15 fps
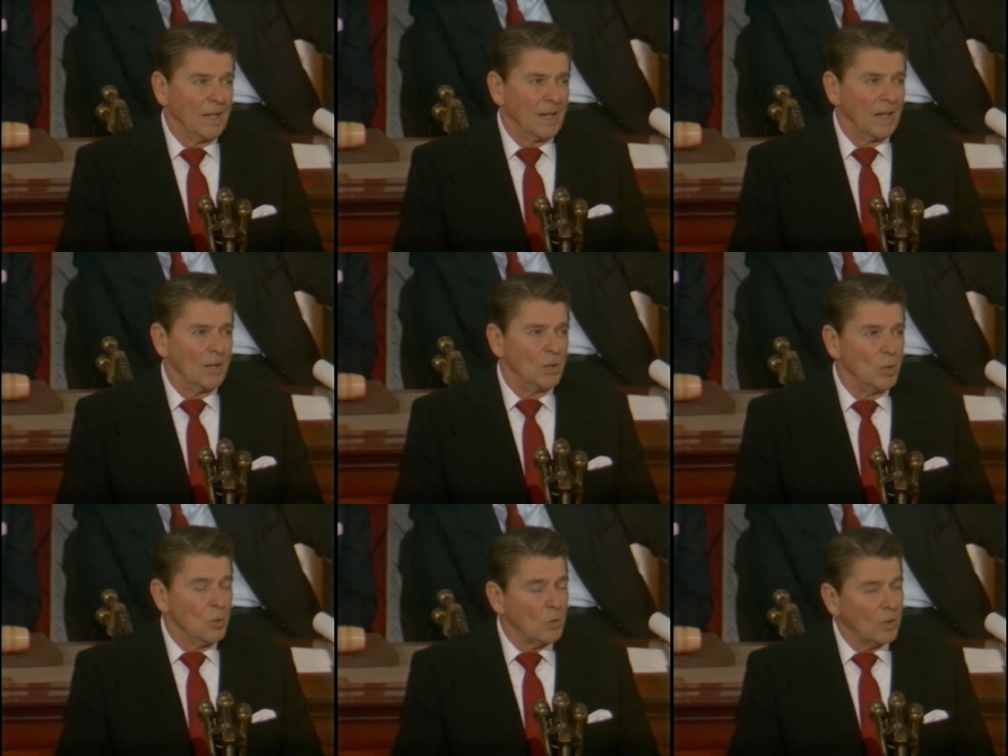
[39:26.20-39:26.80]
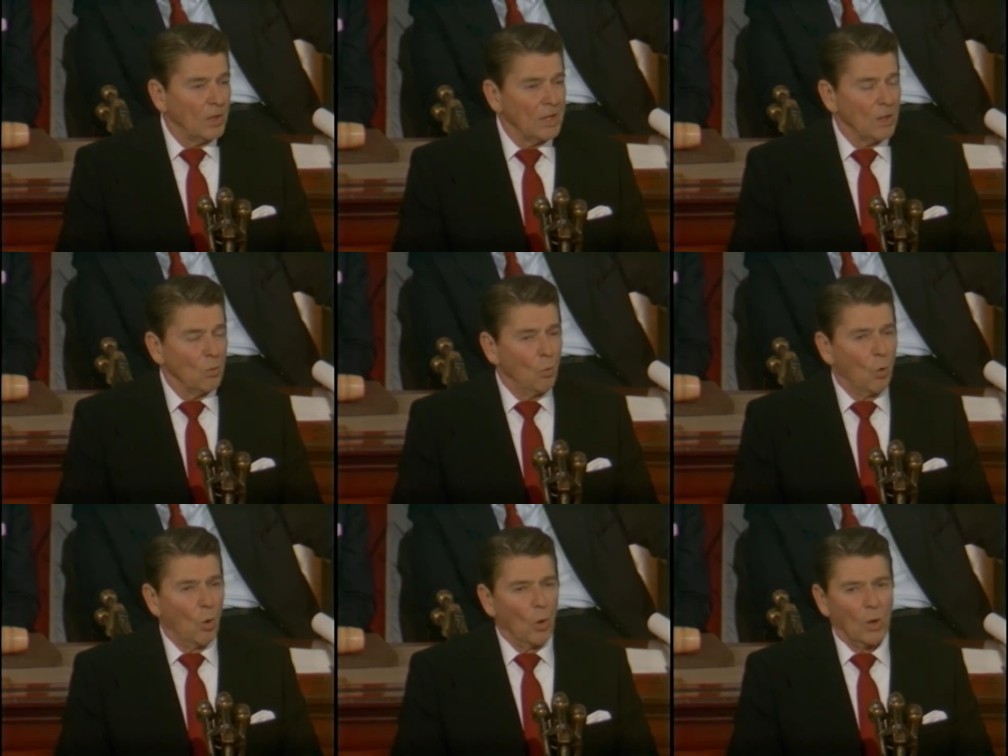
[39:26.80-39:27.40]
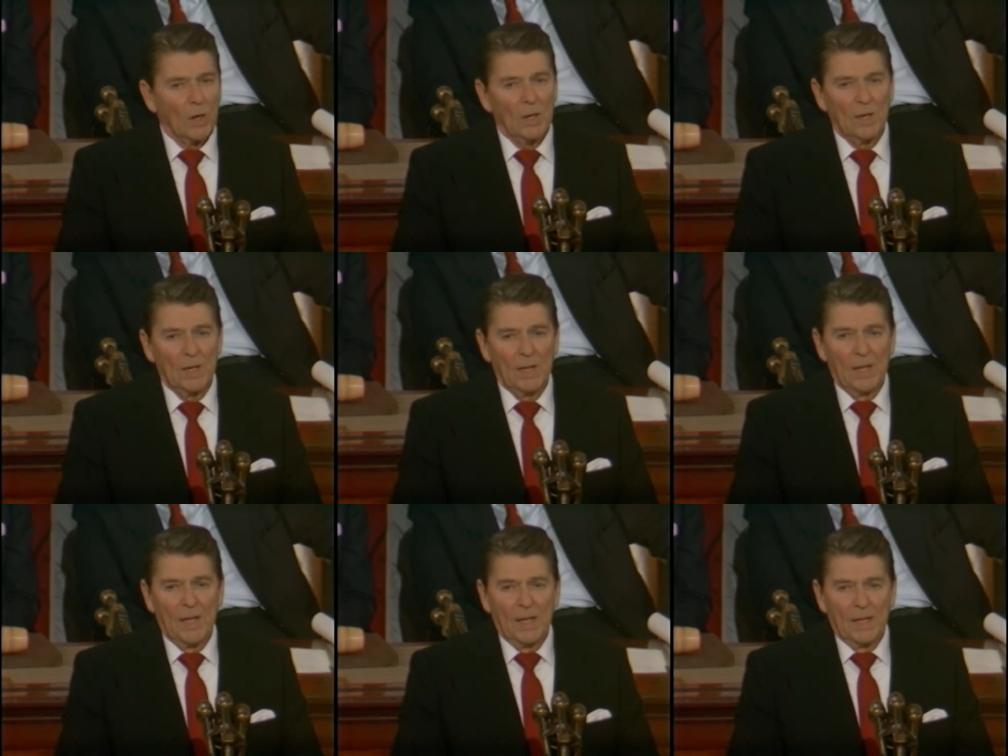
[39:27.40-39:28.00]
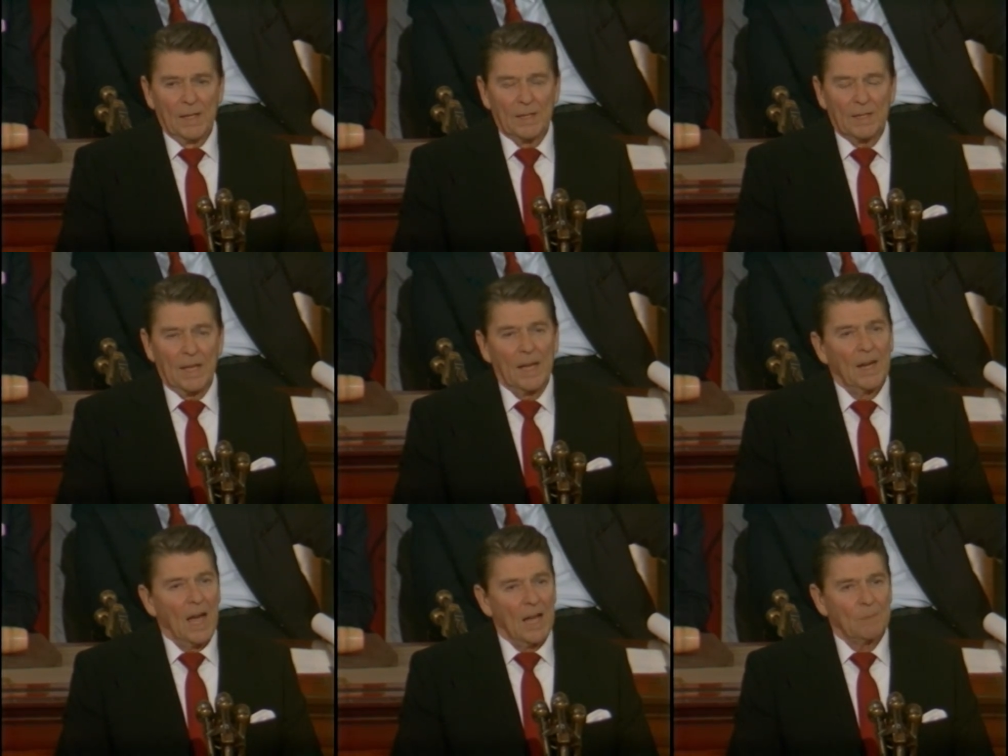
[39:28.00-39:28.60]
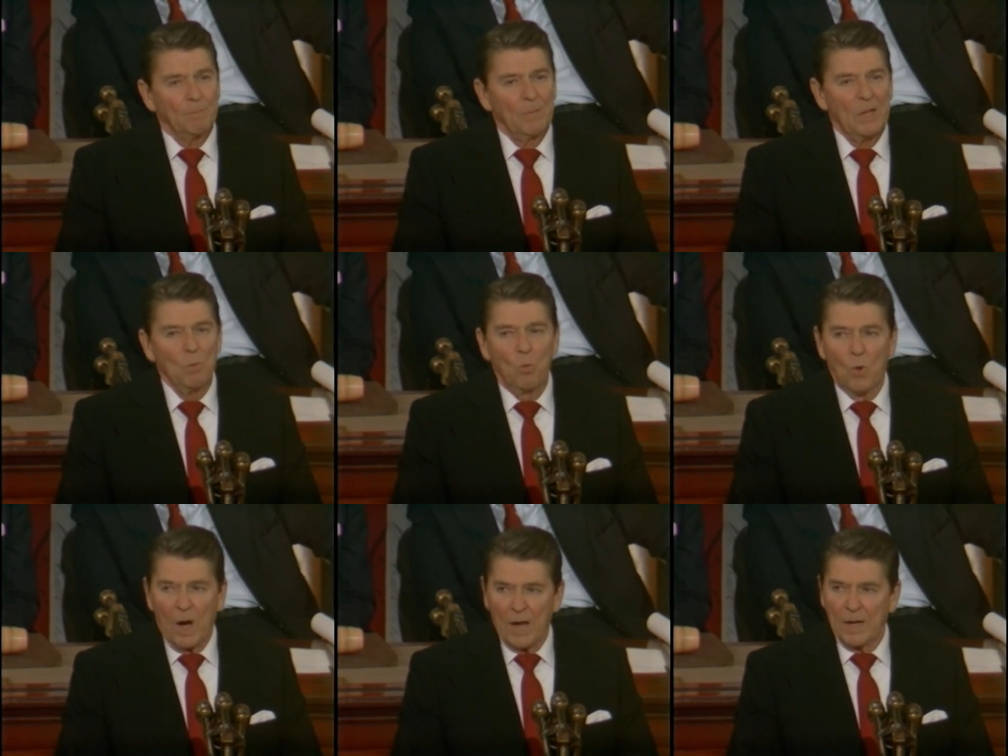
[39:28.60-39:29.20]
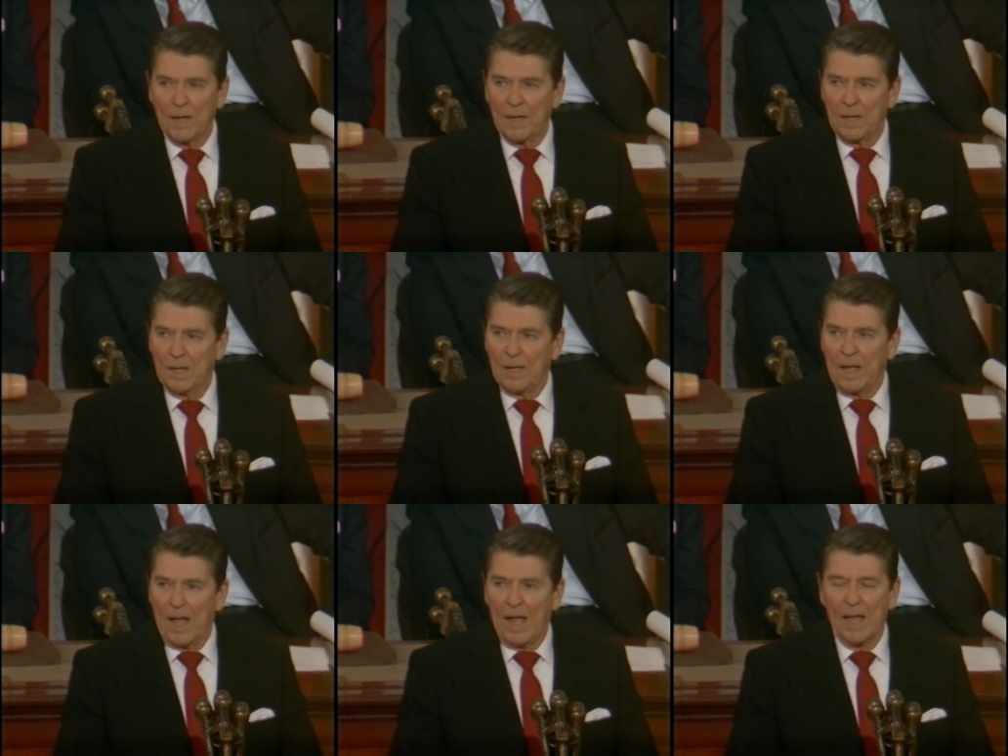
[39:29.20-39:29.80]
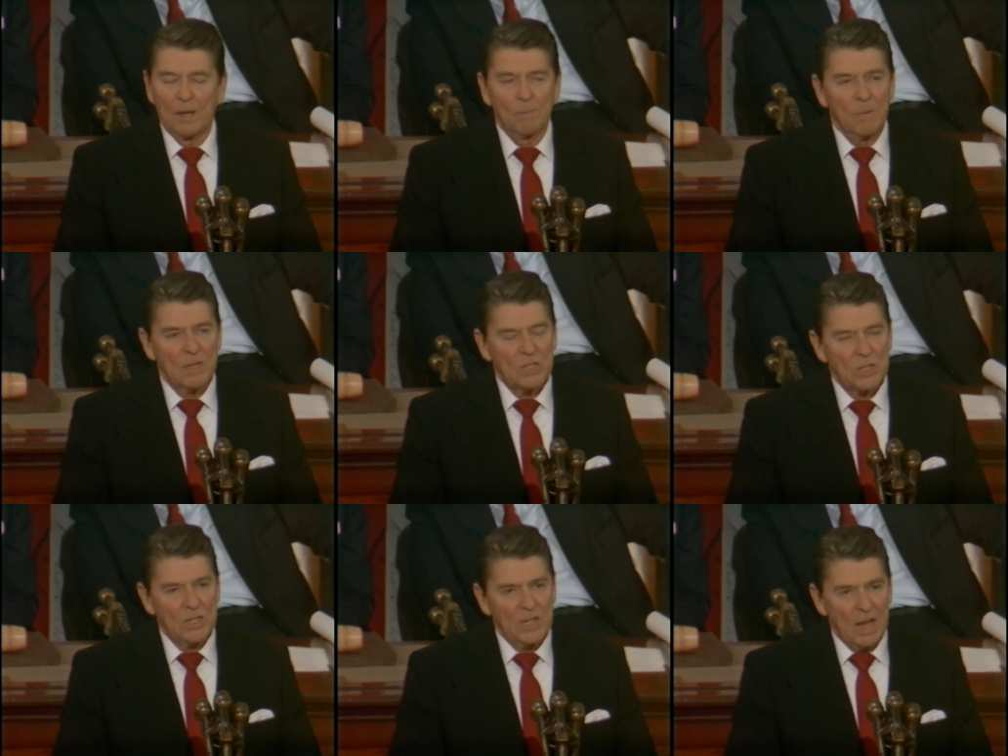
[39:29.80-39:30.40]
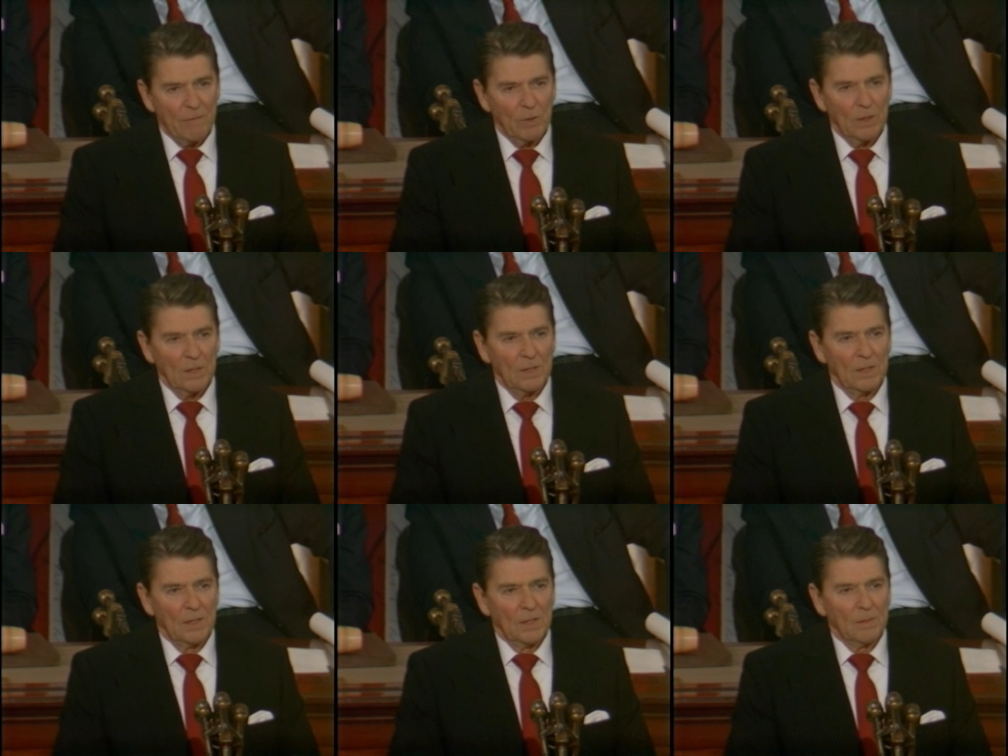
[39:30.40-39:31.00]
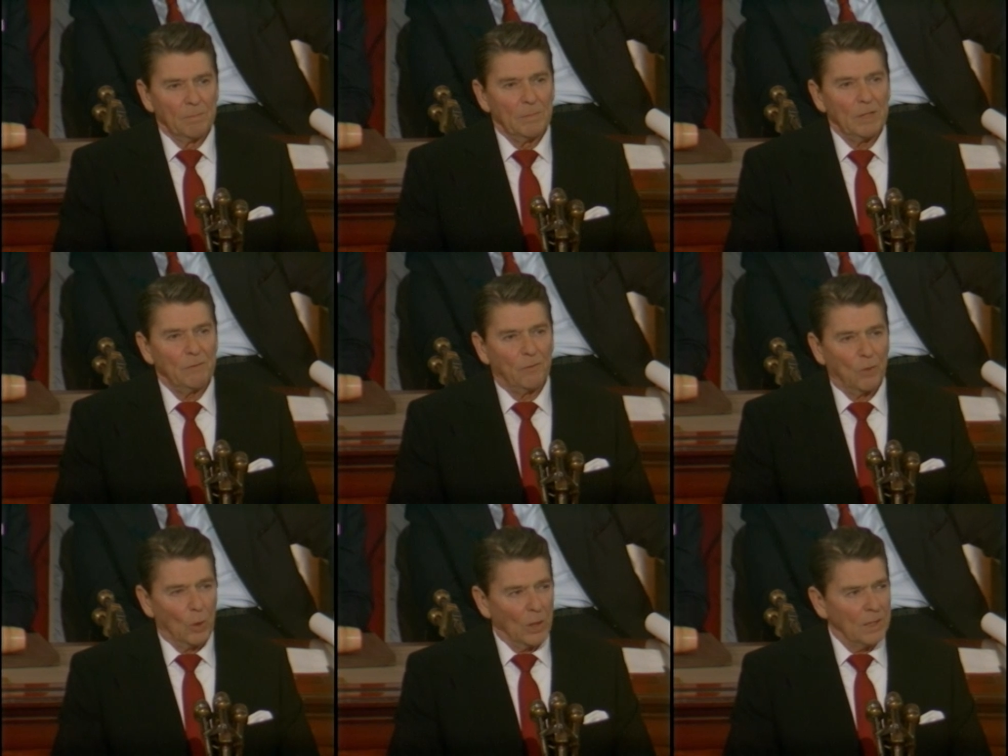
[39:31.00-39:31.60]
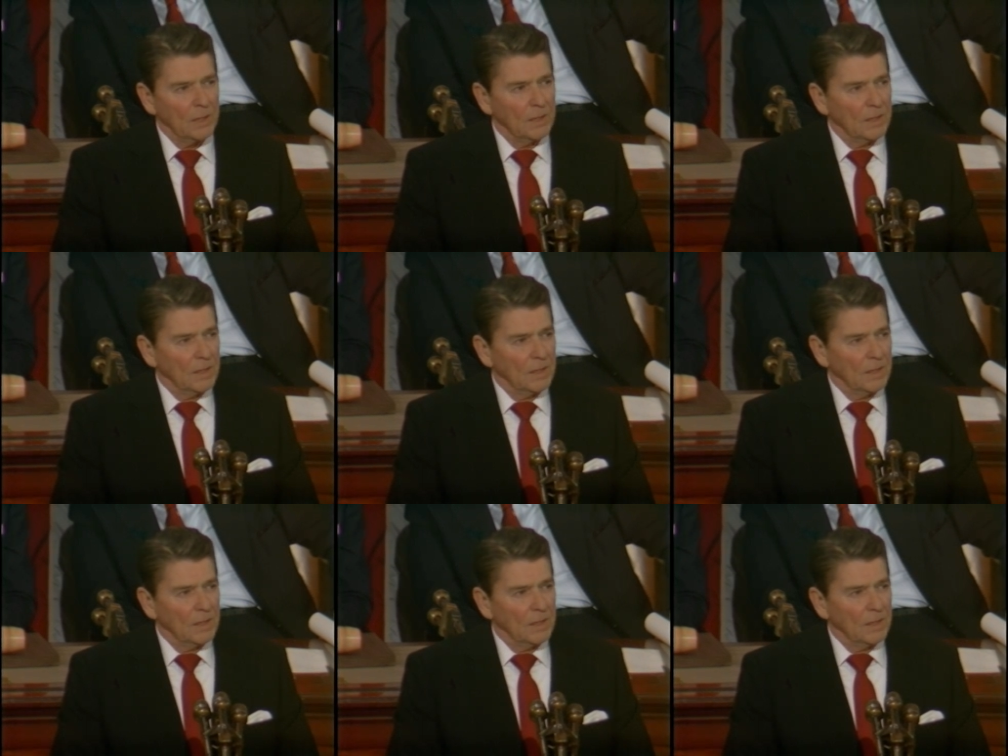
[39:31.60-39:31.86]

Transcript: A nuclear war cannot be won and must never be fought.